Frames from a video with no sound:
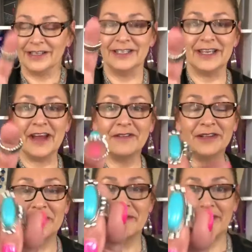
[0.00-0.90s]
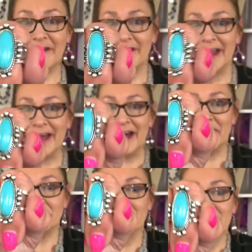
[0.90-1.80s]
download our
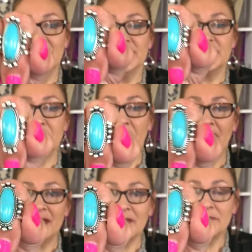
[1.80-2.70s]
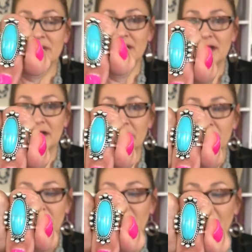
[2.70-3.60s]
app. So I am um,